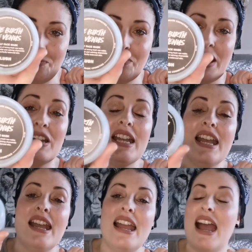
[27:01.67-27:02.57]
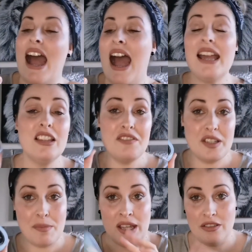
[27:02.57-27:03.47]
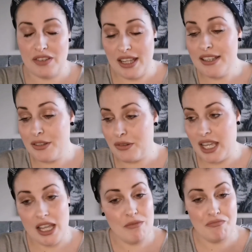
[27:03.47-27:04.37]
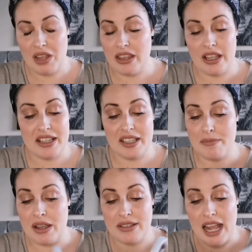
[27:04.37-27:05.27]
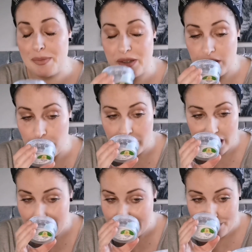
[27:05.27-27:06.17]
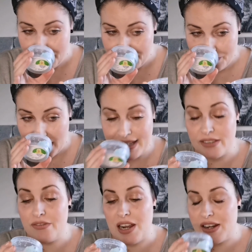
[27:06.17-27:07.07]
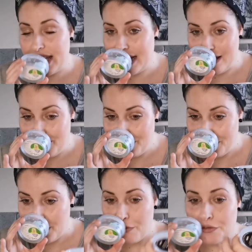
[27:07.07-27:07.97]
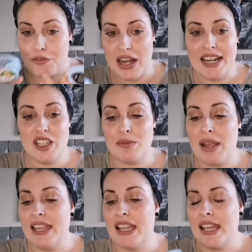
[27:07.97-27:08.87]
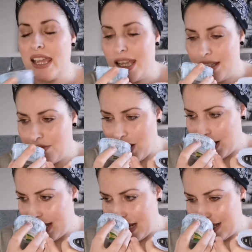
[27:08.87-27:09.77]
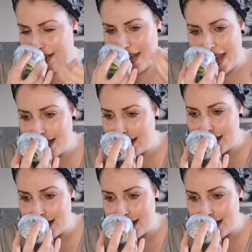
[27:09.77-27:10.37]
Now, I love the smell of this, okay? I think it smells absolutely gorgeous. It's very kind of fresh smelling, it's very kind of zesty